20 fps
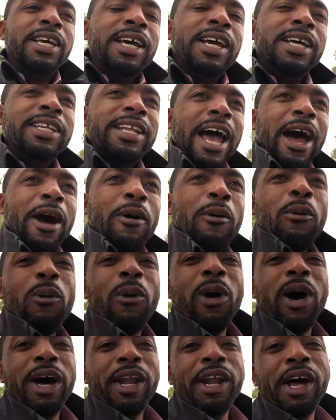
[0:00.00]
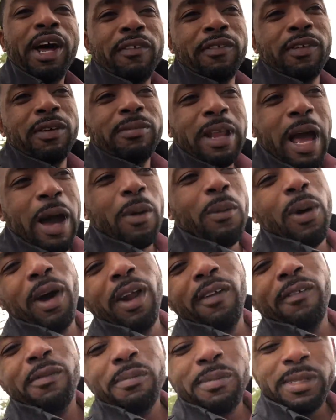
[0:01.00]
and not one of them, not
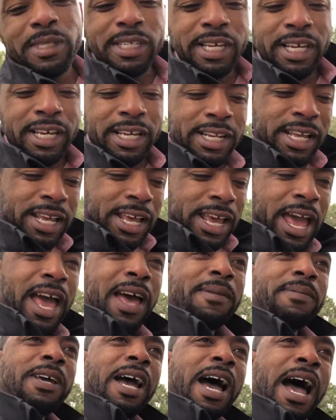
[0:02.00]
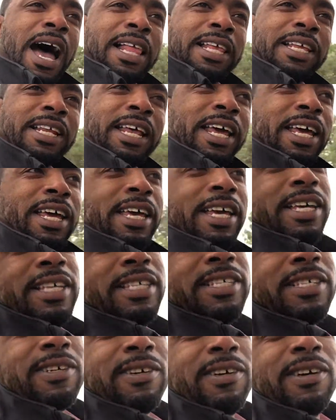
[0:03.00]
one of them said happy
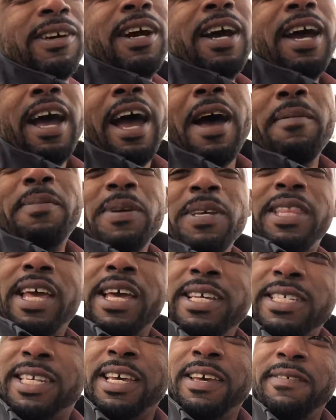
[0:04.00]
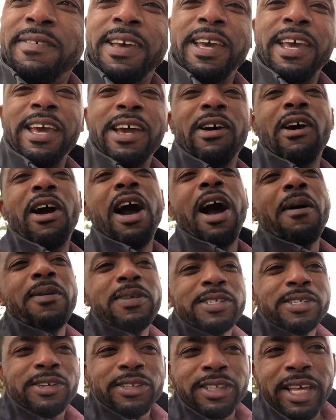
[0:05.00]
holidays or happy Thanksgiving or how
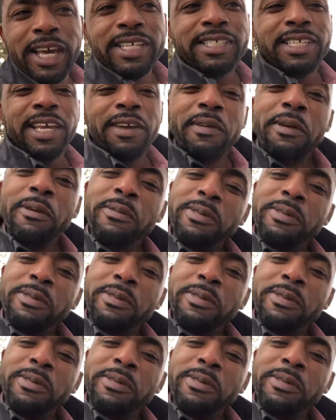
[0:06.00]
was your Thanksgiving?